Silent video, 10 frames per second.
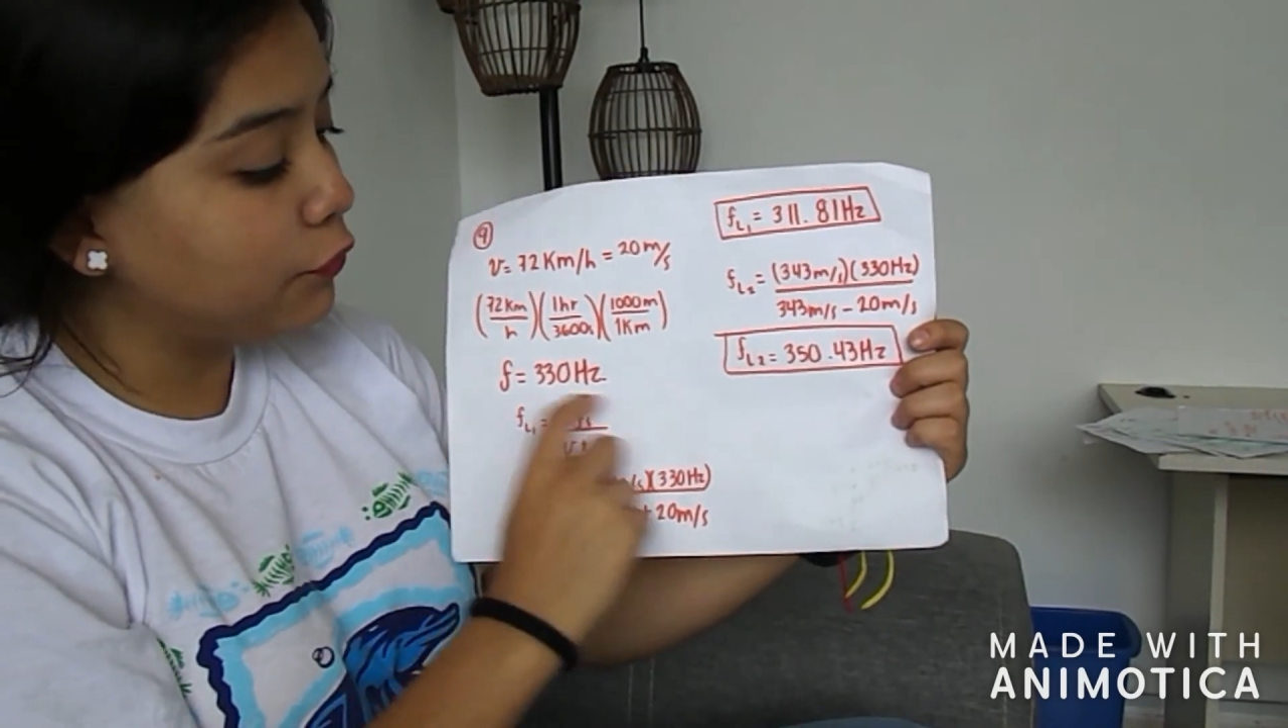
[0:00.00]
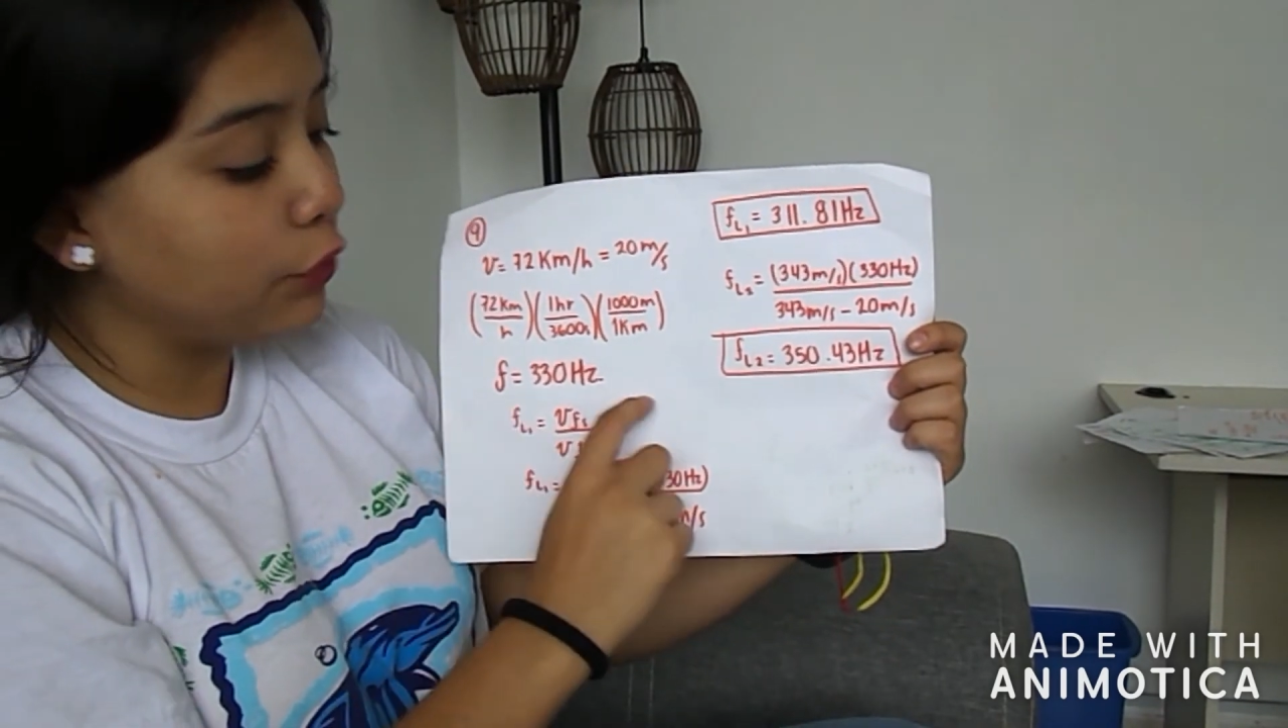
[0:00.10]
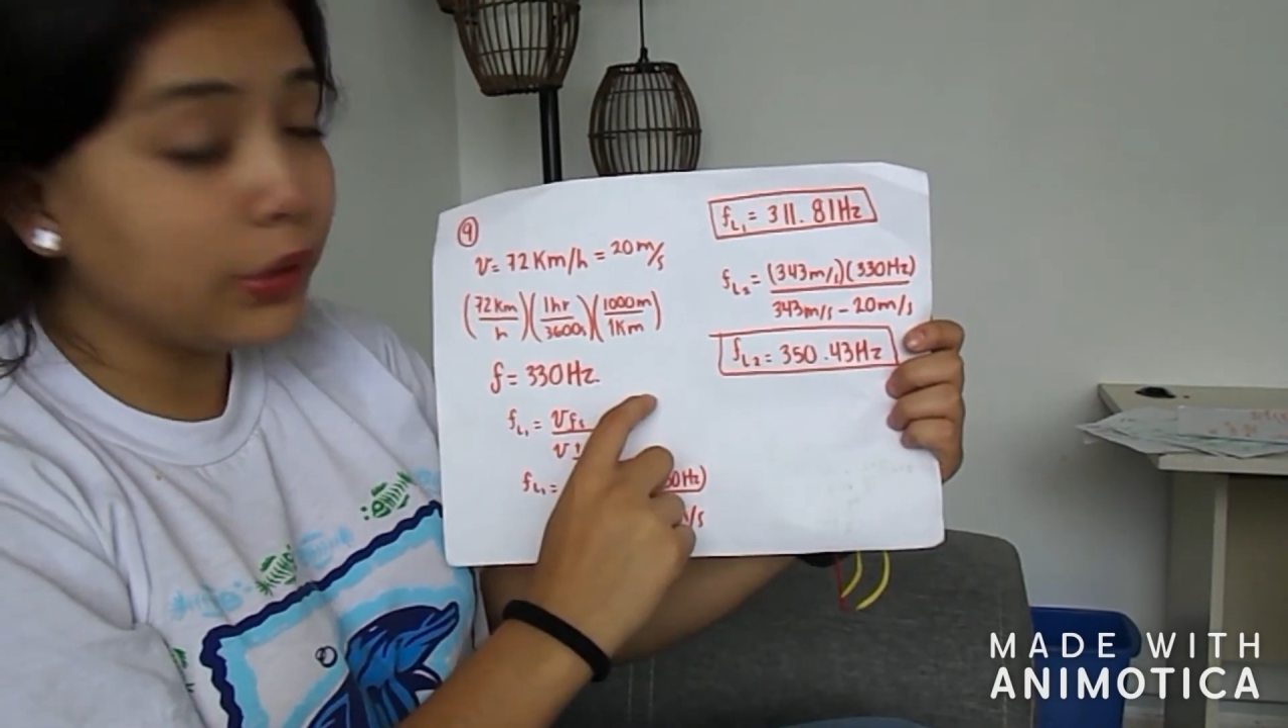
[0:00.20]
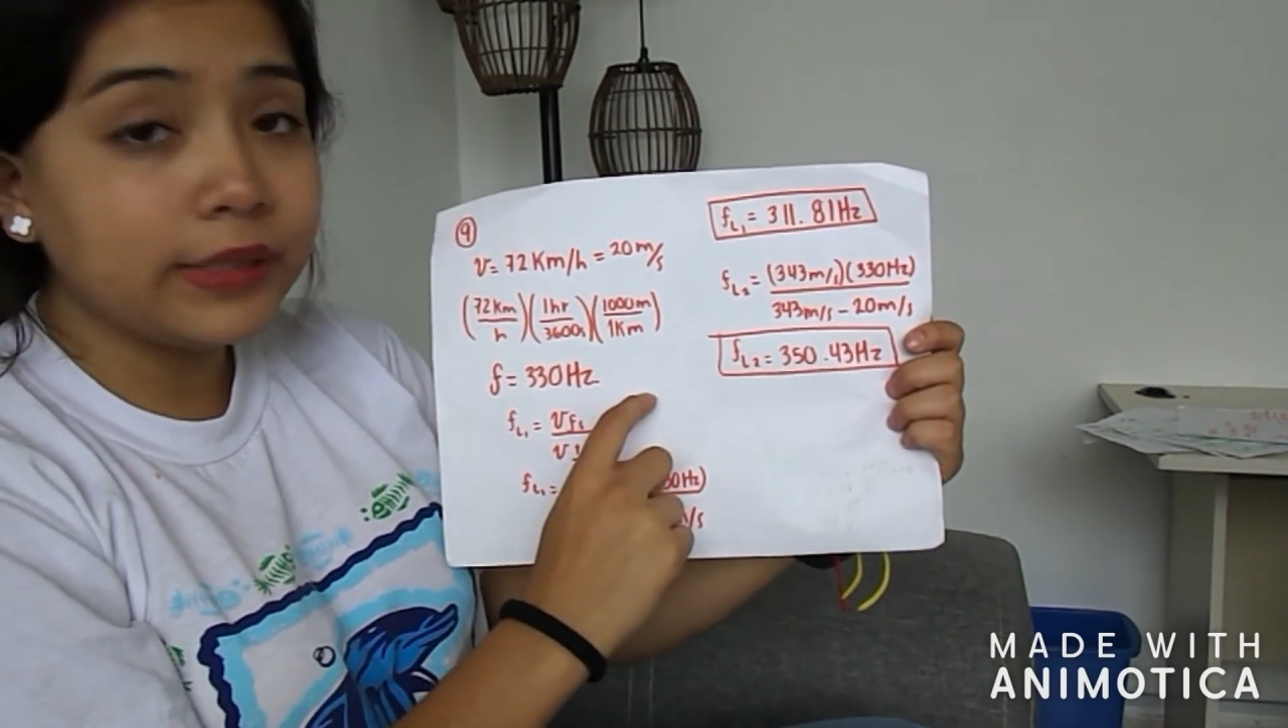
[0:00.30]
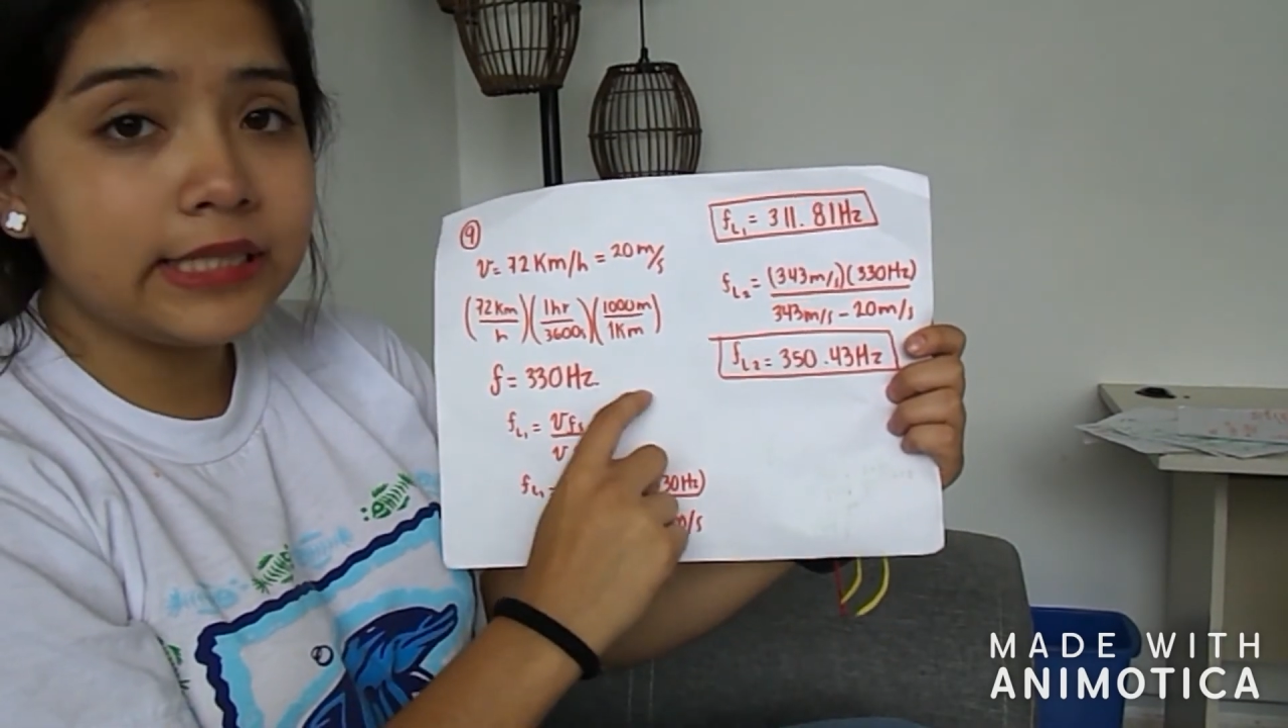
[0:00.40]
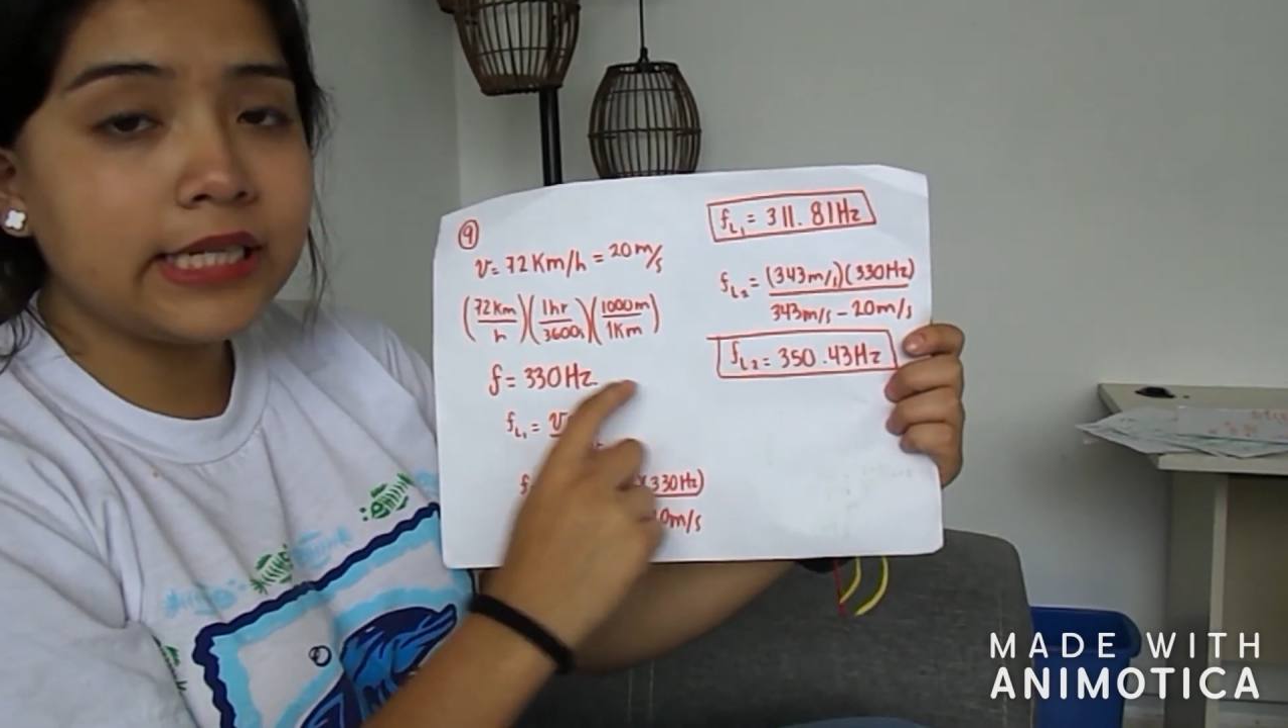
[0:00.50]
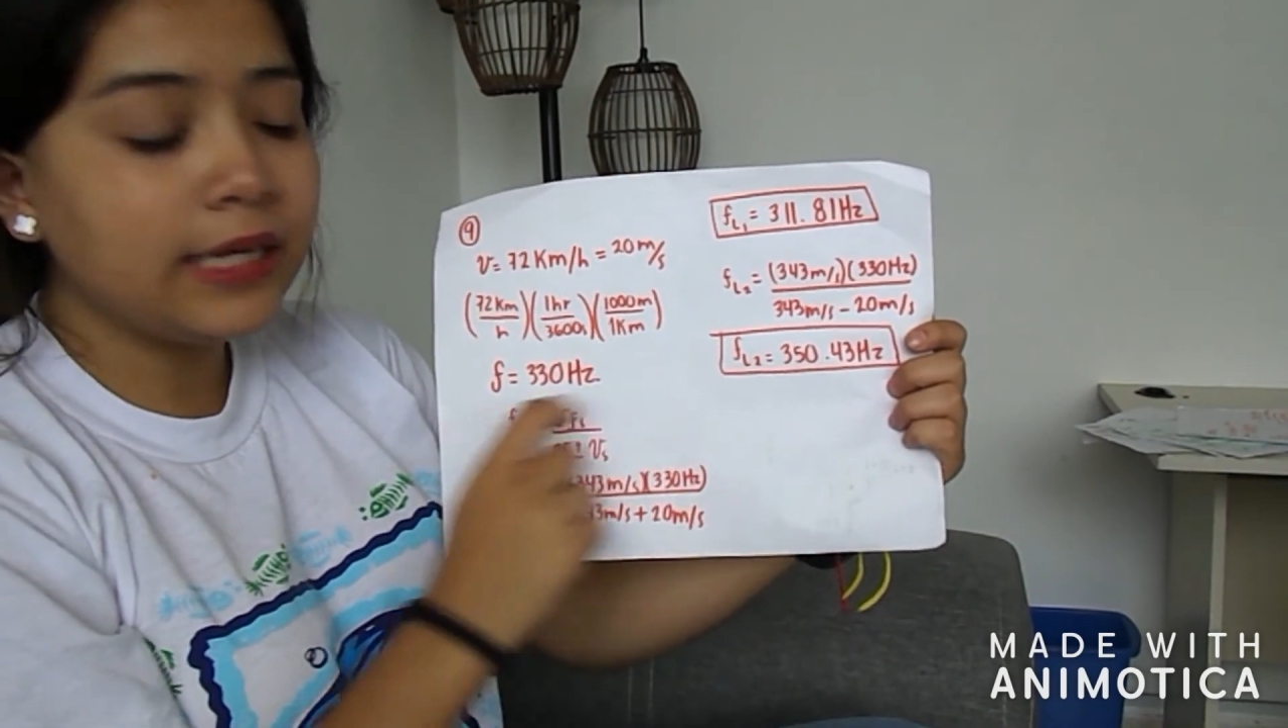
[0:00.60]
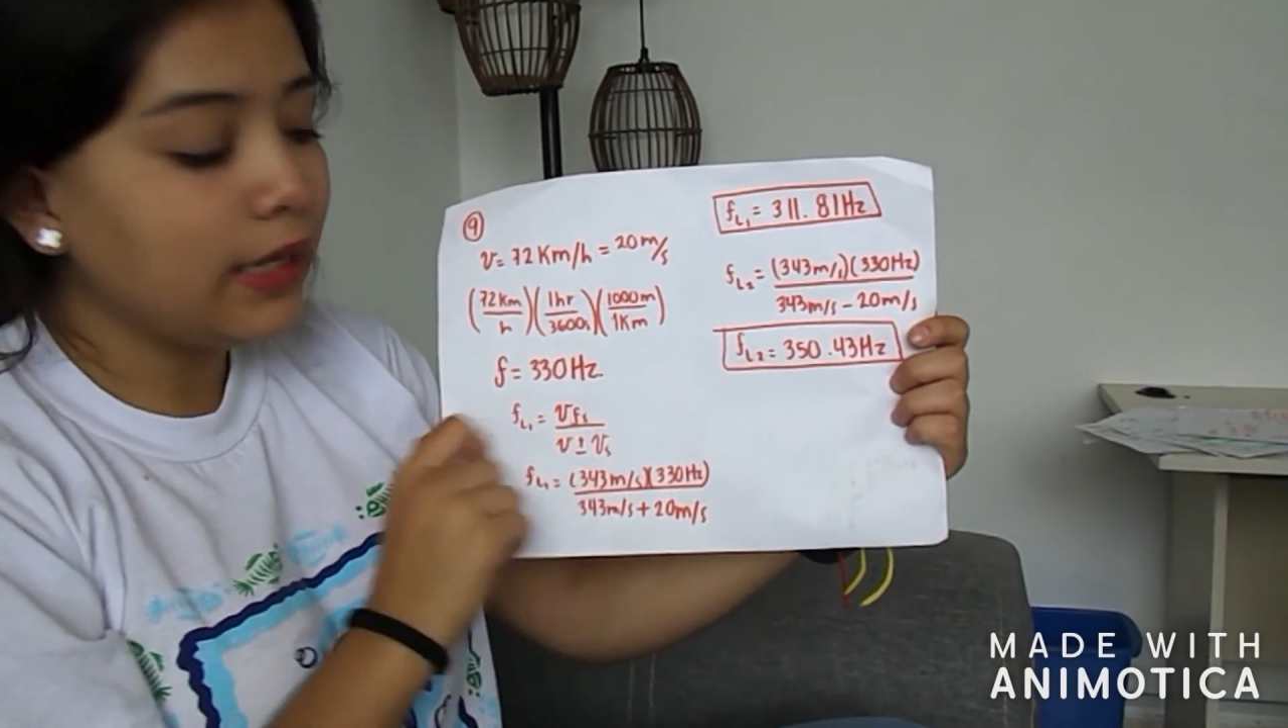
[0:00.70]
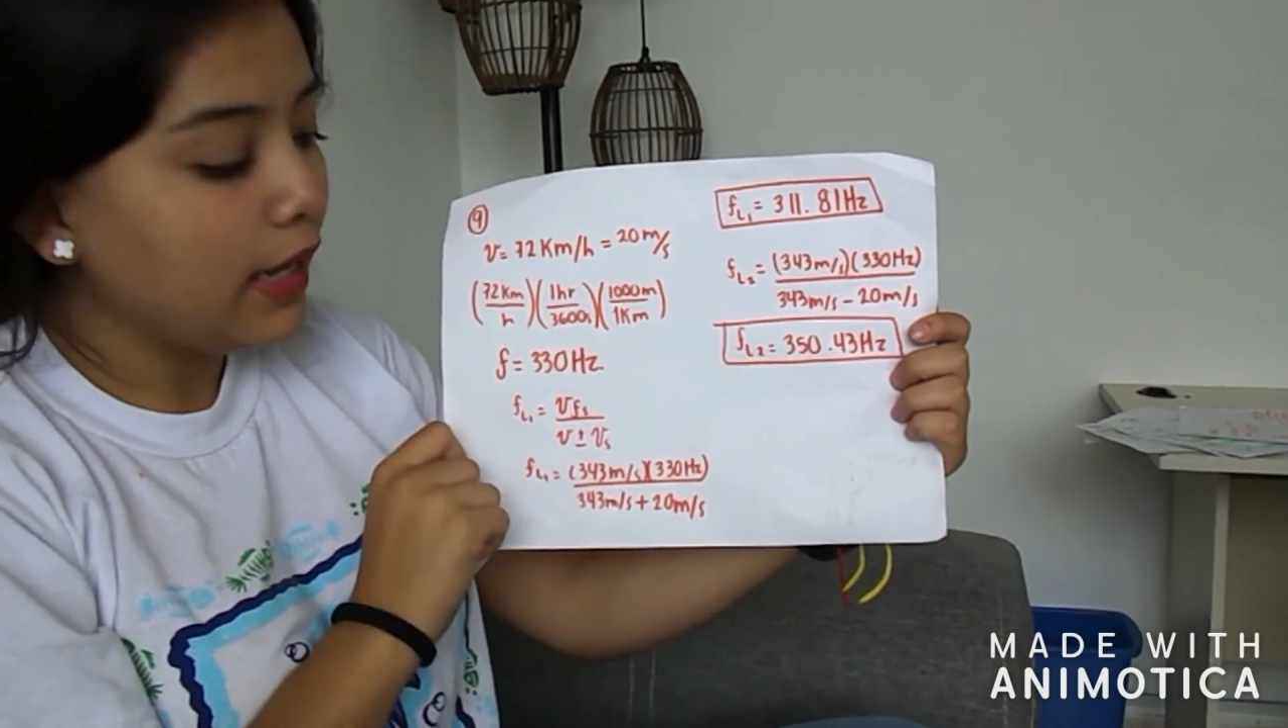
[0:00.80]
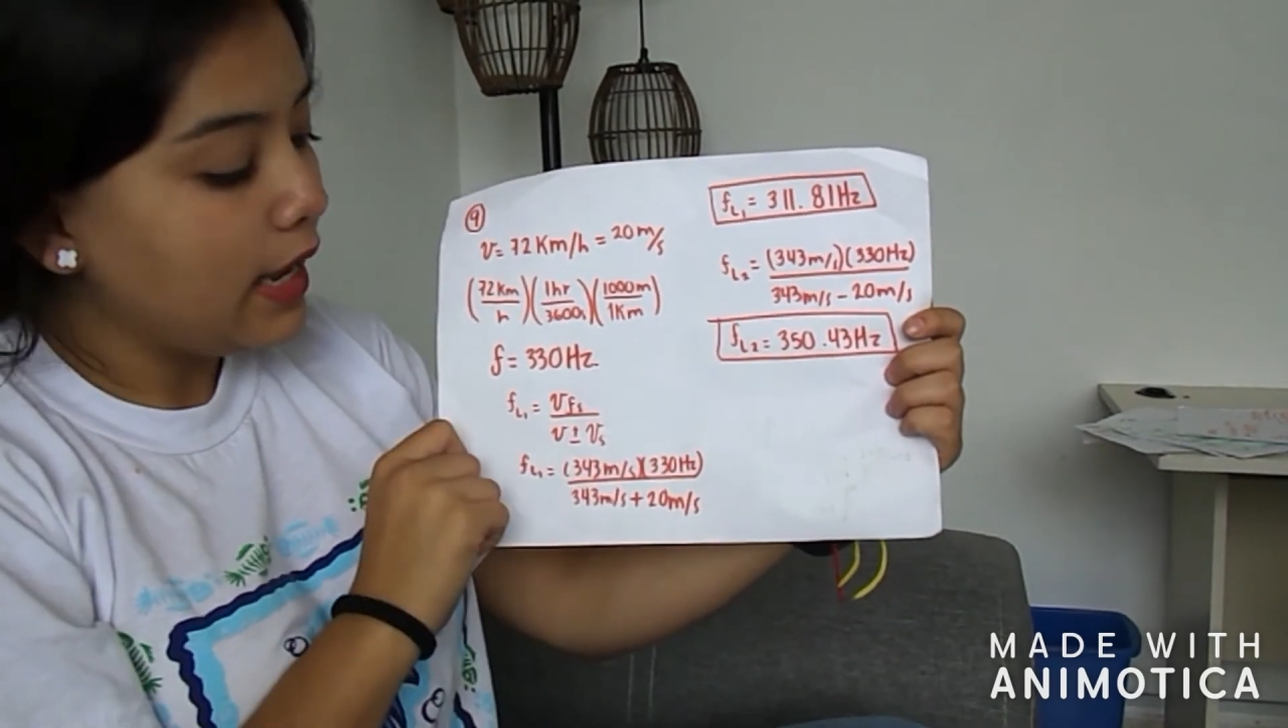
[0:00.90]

frequency,